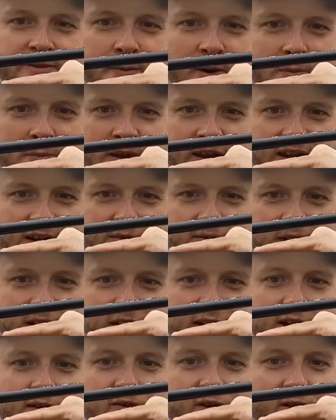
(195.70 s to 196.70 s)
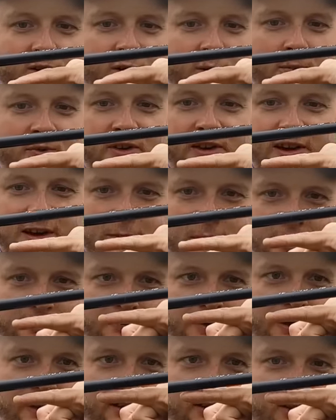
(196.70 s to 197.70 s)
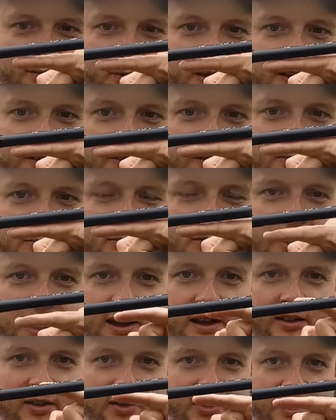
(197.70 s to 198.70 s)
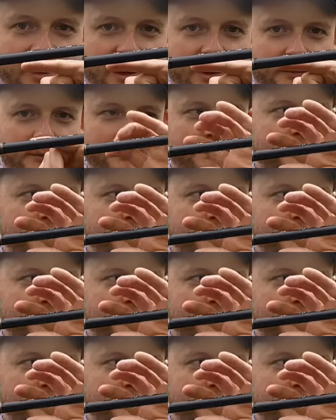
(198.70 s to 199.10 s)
to my pinky finger. I've not got particularly big fingers, but it's thicker than that.